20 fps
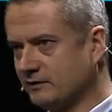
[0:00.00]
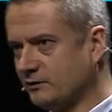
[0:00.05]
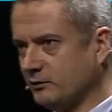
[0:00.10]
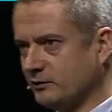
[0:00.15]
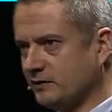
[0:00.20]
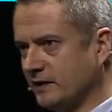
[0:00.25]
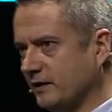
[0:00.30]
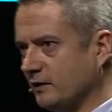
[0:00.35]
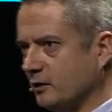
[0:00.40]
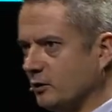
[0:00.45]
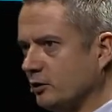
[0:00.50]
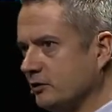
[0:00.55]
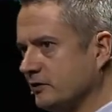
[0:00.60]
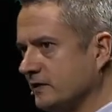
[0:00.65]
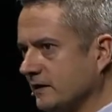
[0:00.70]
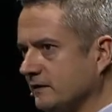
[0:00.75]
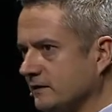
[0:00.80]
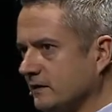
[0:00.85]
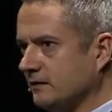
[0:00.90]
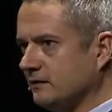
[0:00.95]
to say the whole
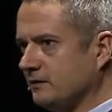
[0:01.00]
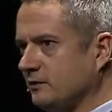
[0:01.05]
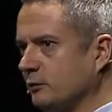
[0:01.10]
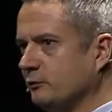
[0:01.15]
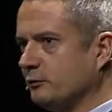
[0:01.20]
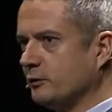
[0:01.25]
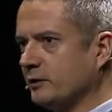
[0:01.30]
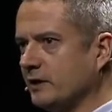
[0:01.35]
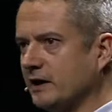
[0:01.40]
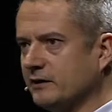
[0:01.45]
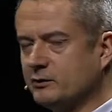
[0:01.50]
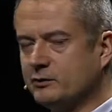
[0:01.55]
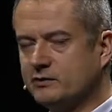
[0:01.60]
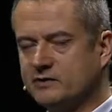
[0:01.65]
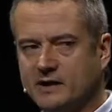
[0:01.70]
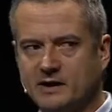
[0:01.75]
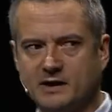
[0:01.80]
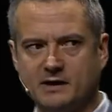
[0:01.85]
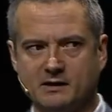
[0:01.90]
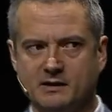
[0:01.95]
sentence, you forget to
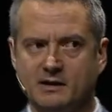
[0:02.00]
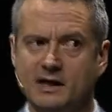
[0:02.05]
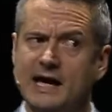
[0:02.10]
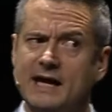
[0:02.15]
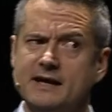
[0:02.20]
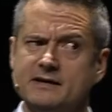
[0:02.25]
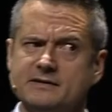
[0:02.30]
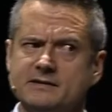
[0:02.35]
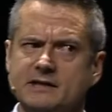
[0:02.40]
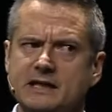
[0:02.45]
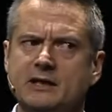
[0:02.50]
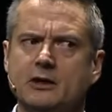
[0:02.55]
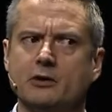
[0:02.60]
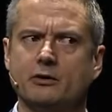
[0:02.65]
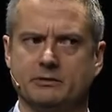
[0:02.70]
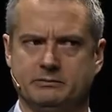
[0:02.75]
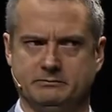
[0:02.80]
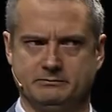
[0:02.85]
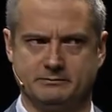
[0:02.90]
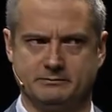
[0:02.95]
say, elst ikke.